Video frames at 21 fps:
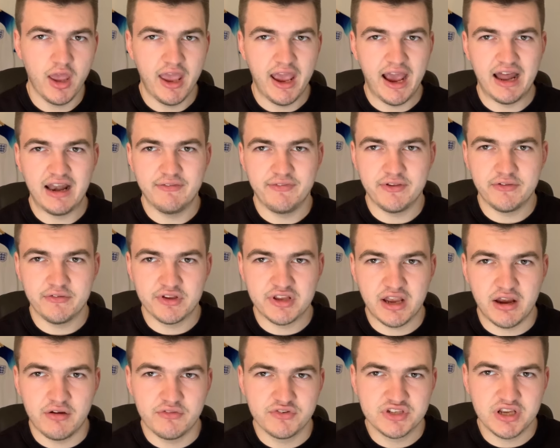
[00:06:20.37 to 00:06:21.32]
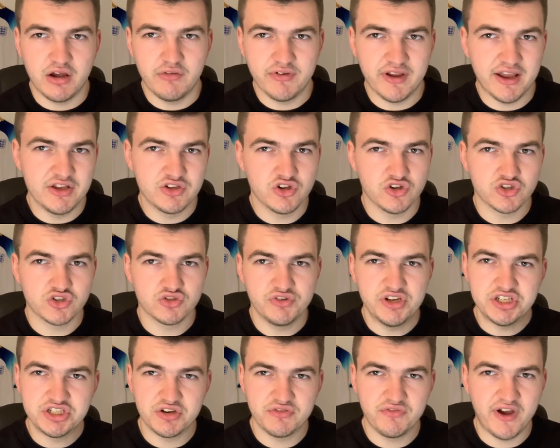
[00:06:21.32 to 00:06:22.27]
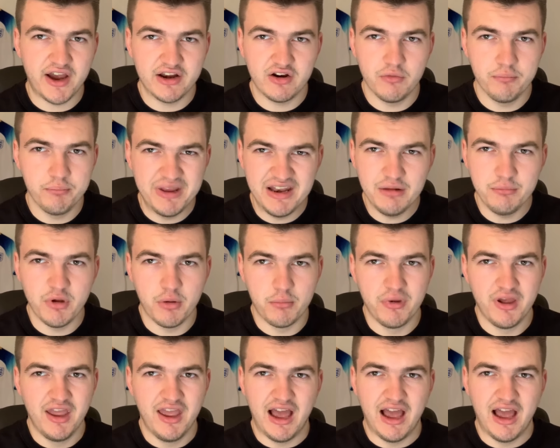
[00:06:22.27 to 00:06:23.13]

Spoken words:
and I think that Gareth Southgate has got to reach the final minimum.